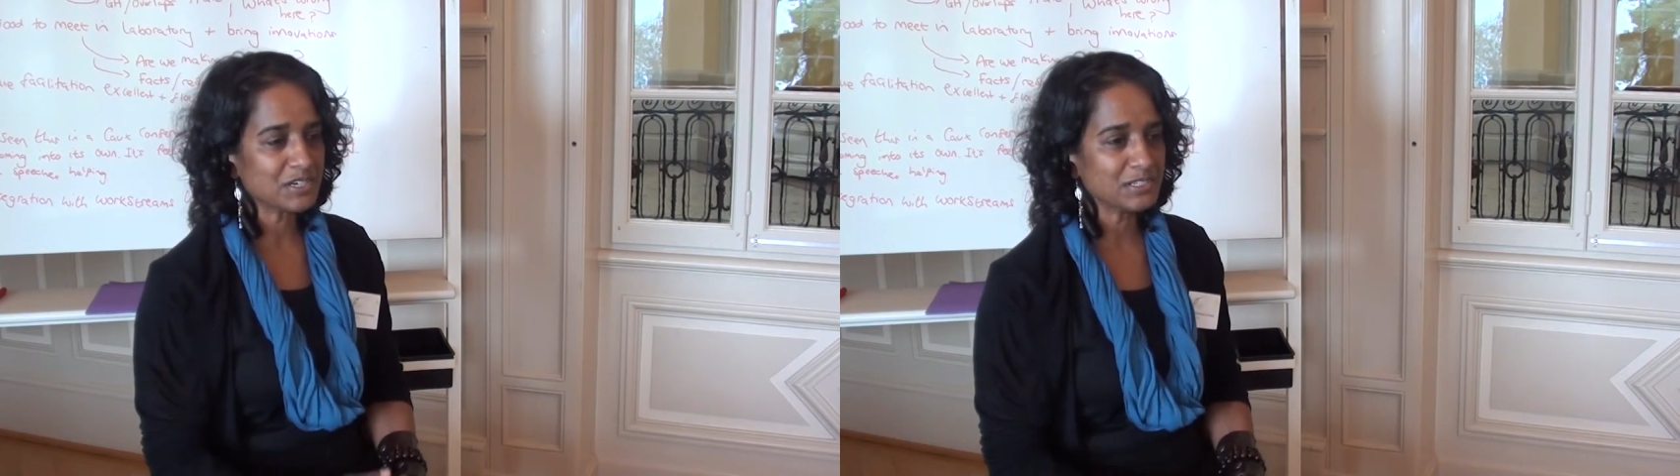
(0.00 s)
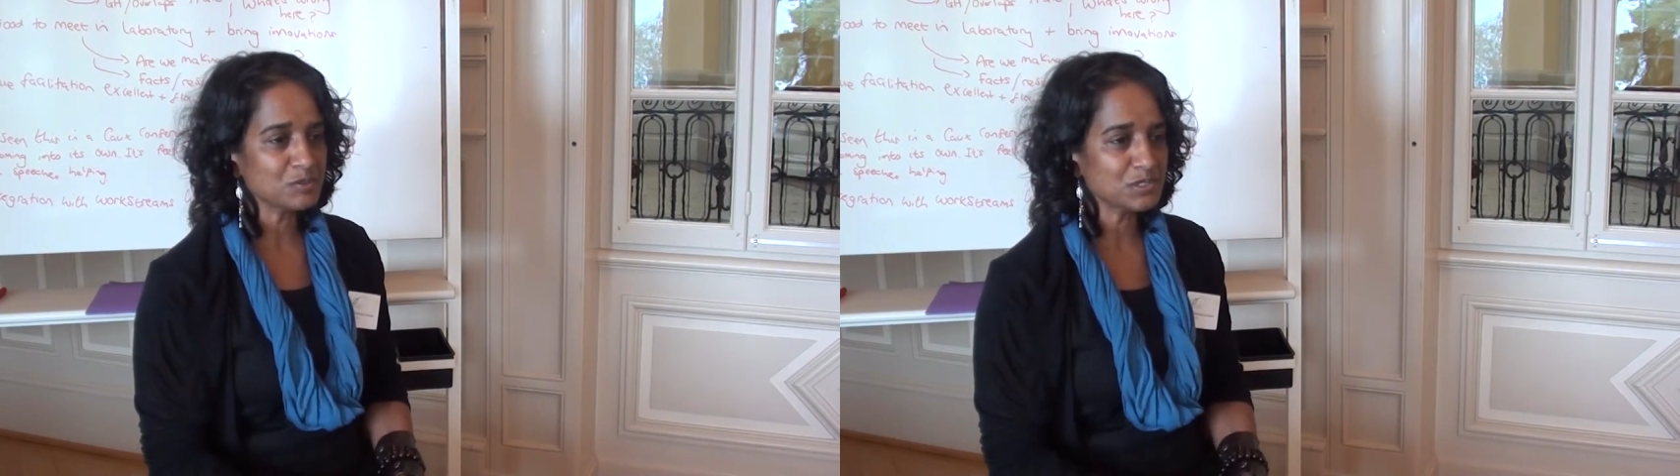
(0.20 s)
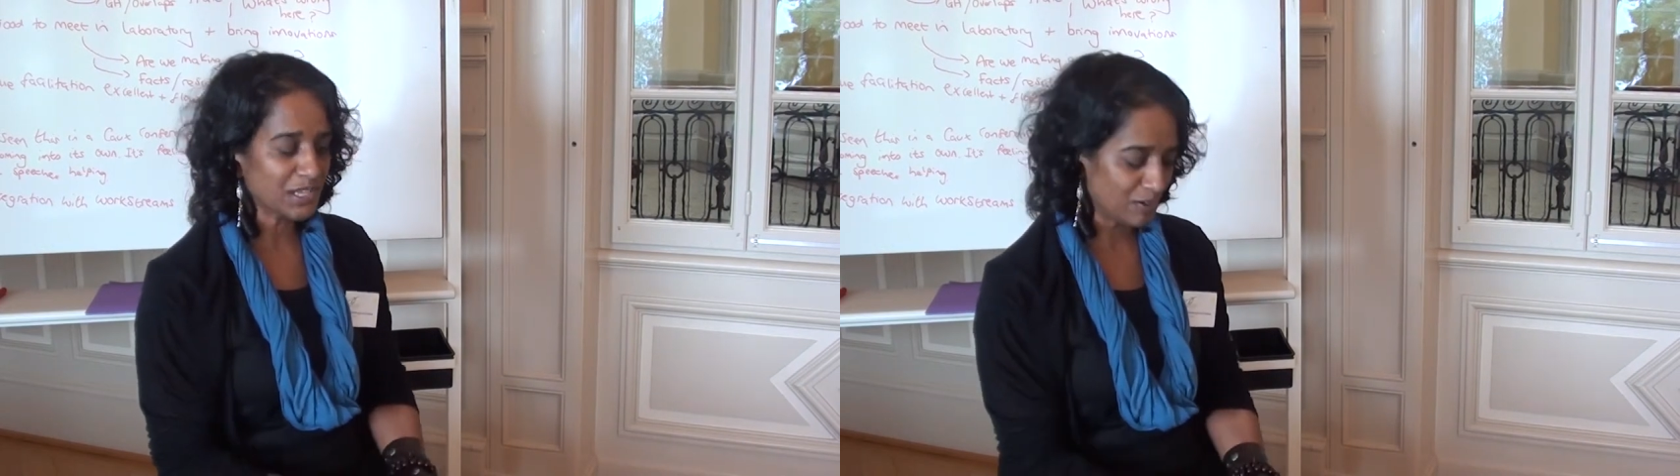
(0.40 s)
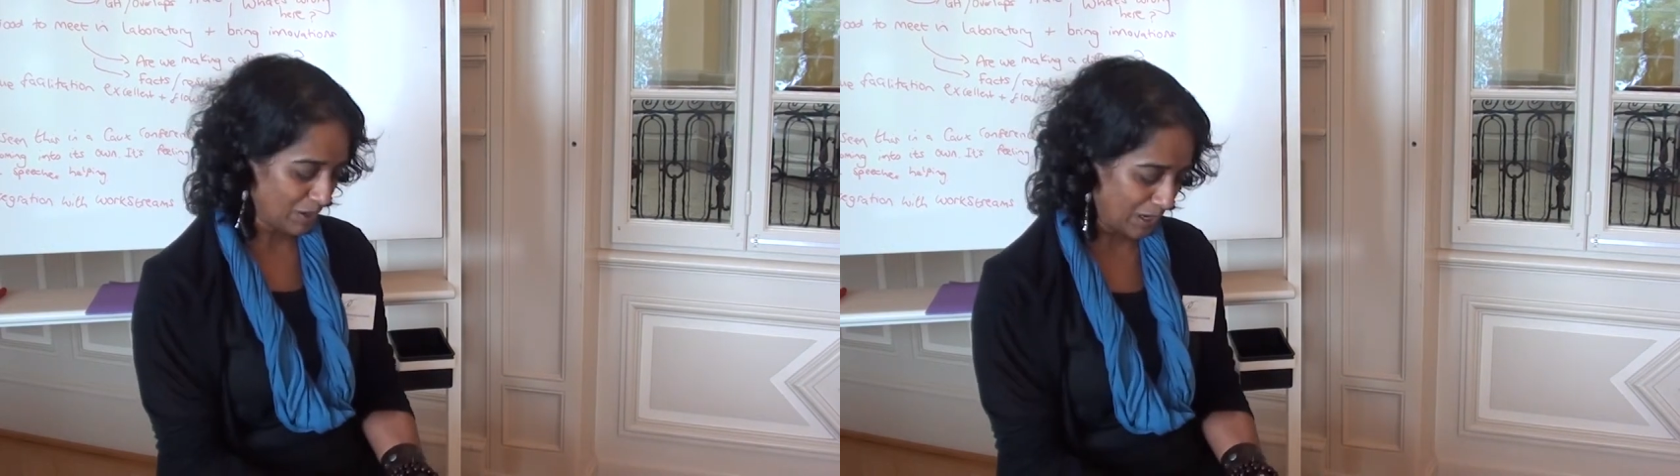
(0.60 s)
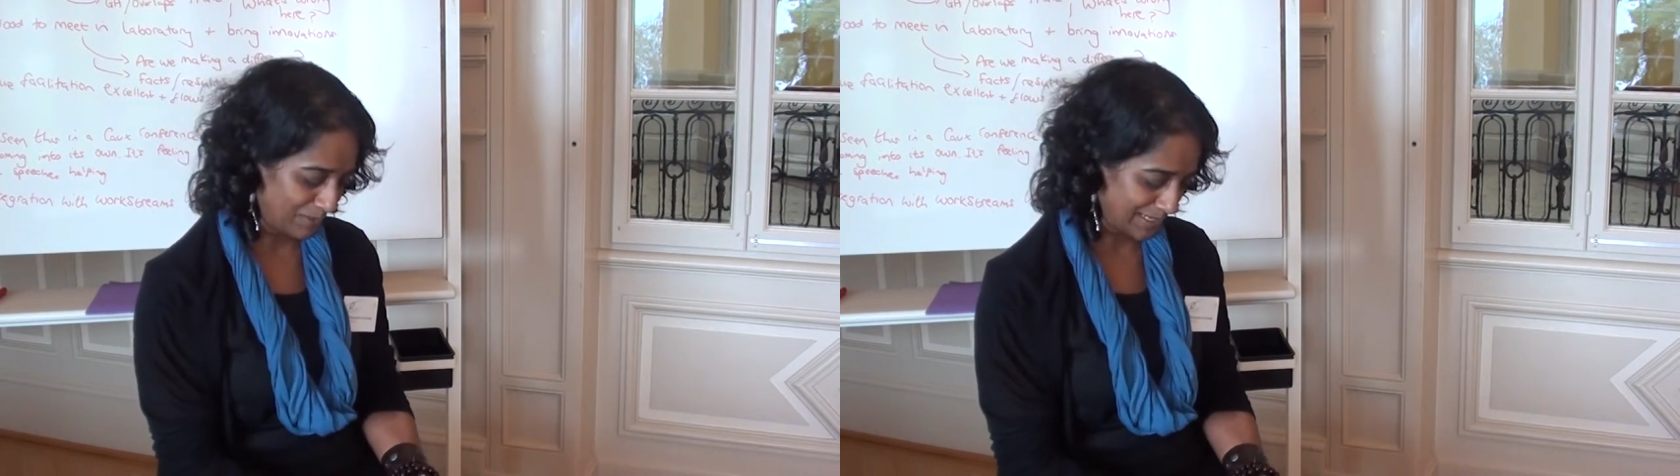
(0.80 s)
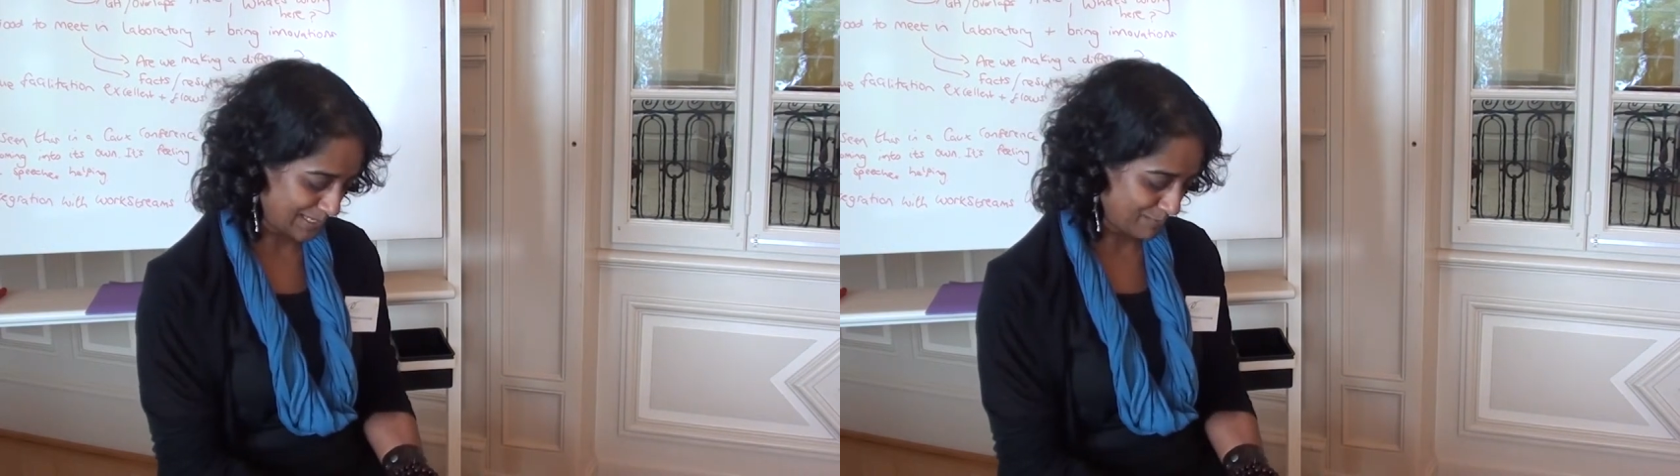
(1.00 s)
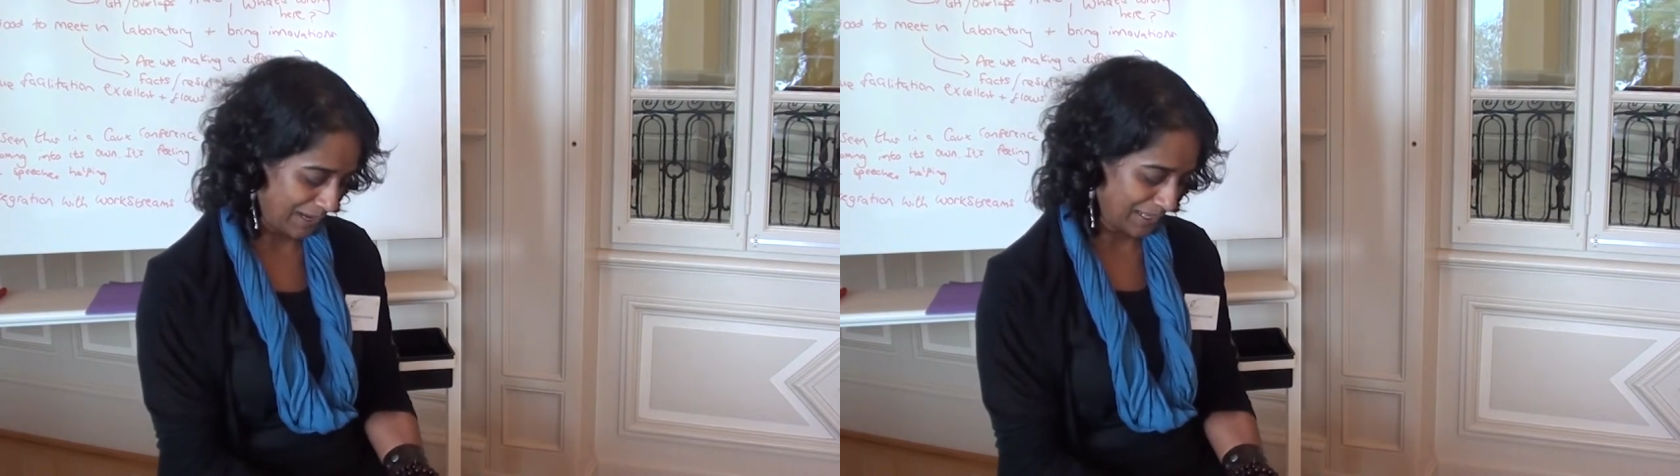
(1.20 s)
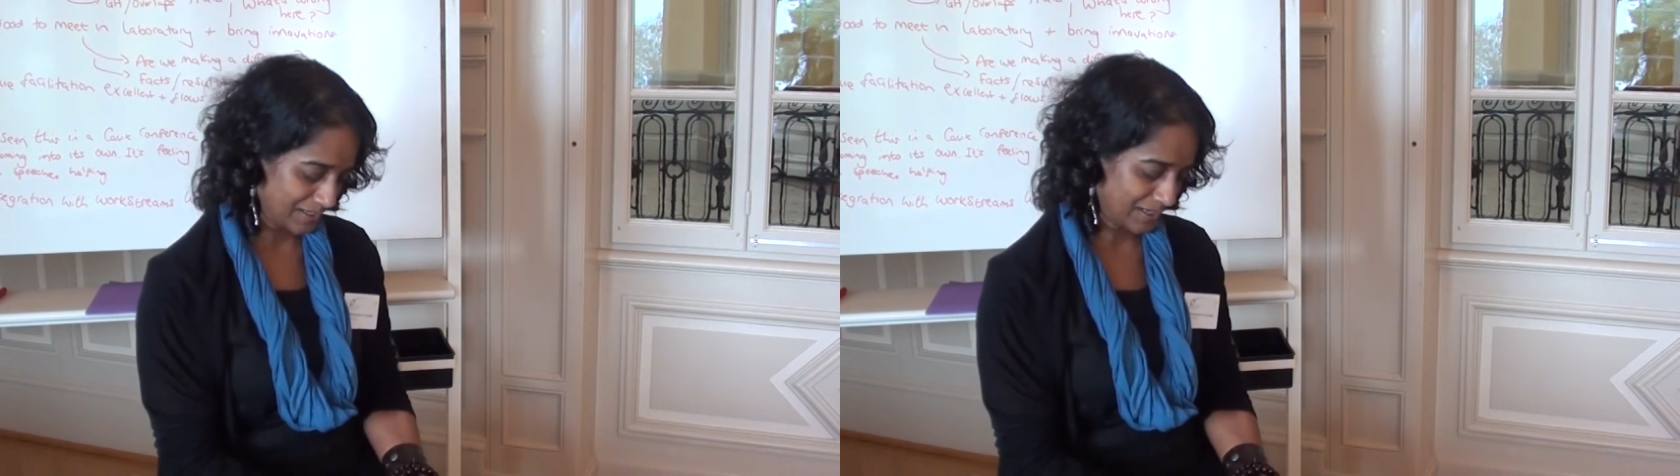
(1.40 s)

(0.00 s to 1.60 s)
I don't tell you how I smile.